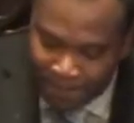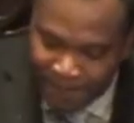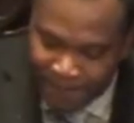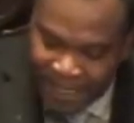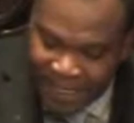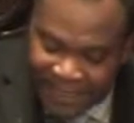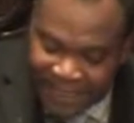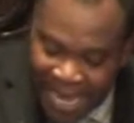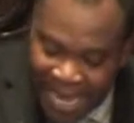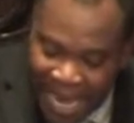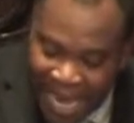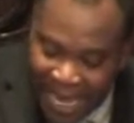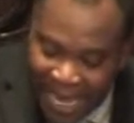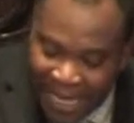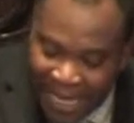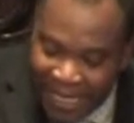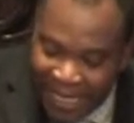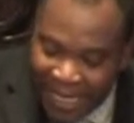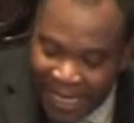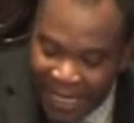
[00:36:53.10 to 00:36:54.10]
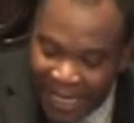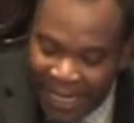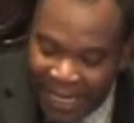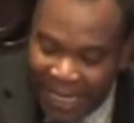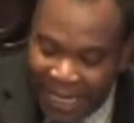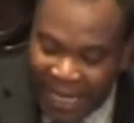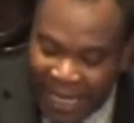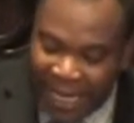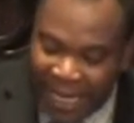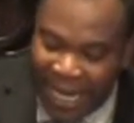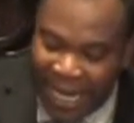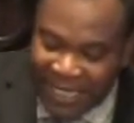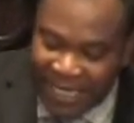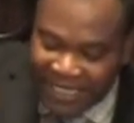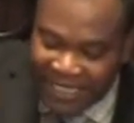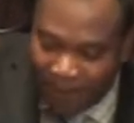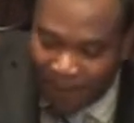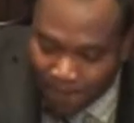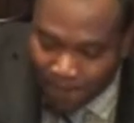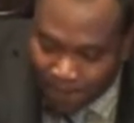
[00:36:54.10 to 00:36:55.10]
Peter
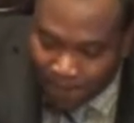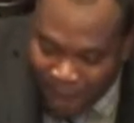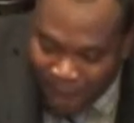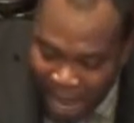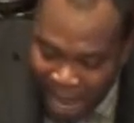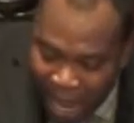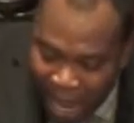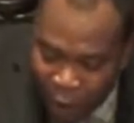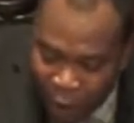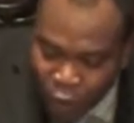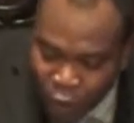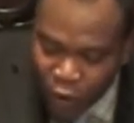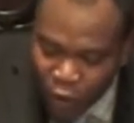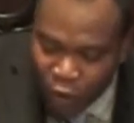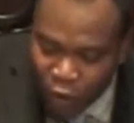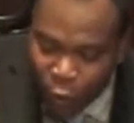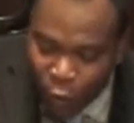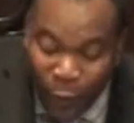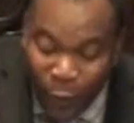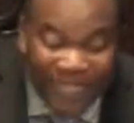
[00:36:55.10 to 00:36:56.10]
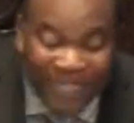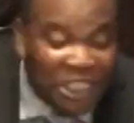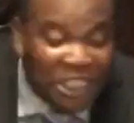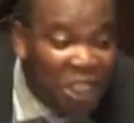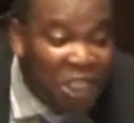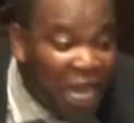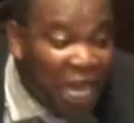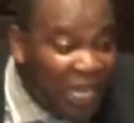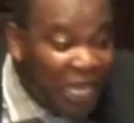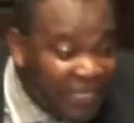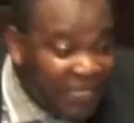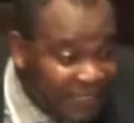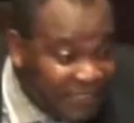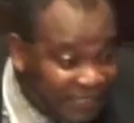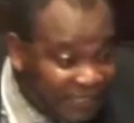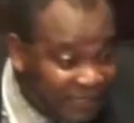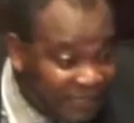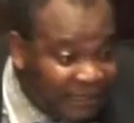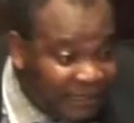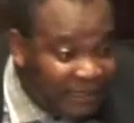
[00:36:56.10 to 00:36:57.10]
is bound with
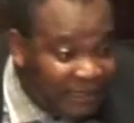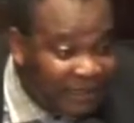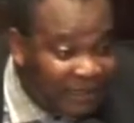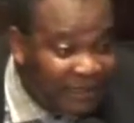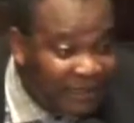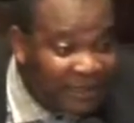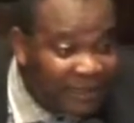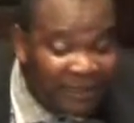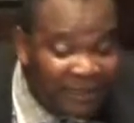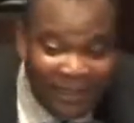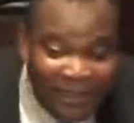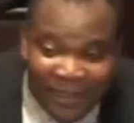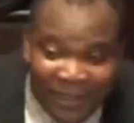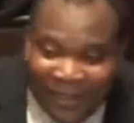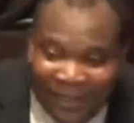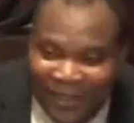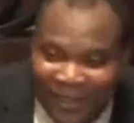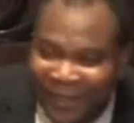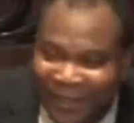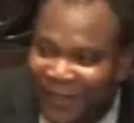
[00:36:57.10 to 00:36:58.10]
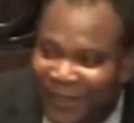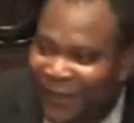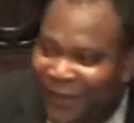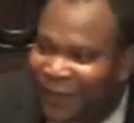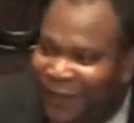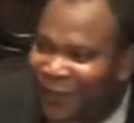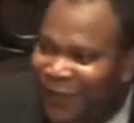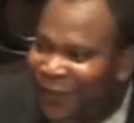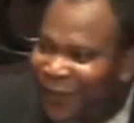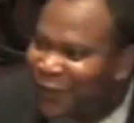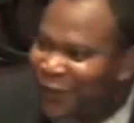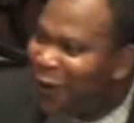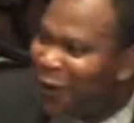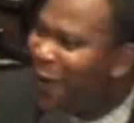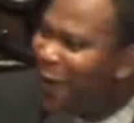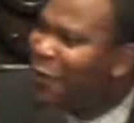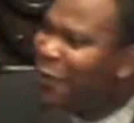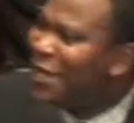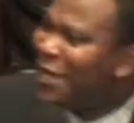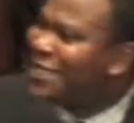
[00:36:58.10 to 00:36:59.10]
chains.
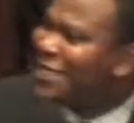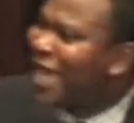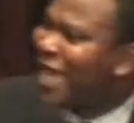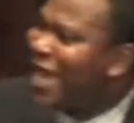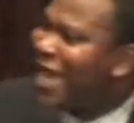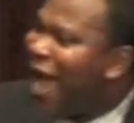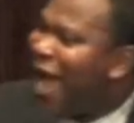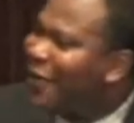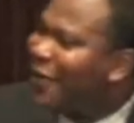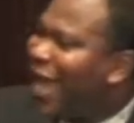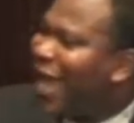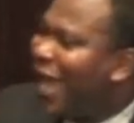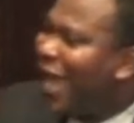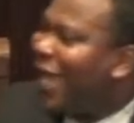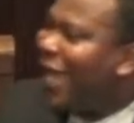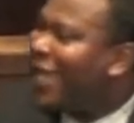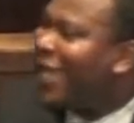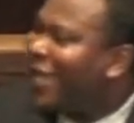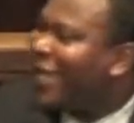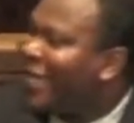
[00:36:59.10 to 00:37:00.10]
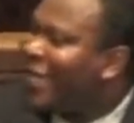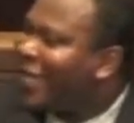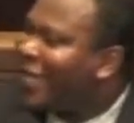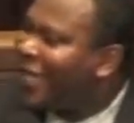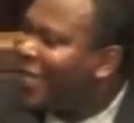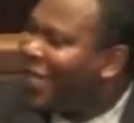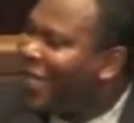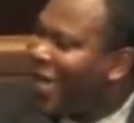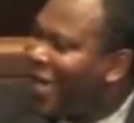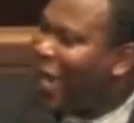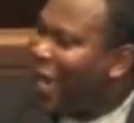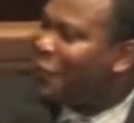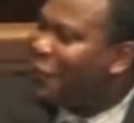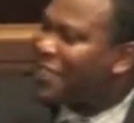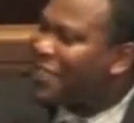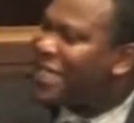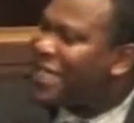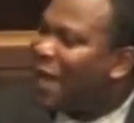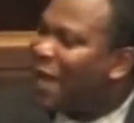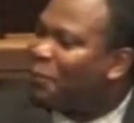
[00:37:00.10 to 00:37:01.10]
So when we stand out there and
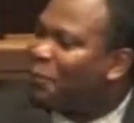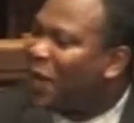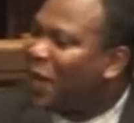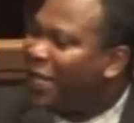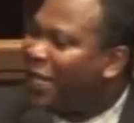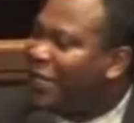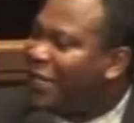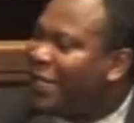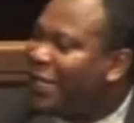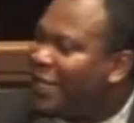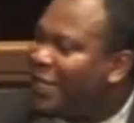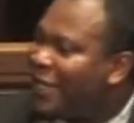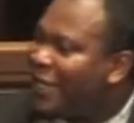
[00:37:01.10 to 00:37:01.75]
we start praying,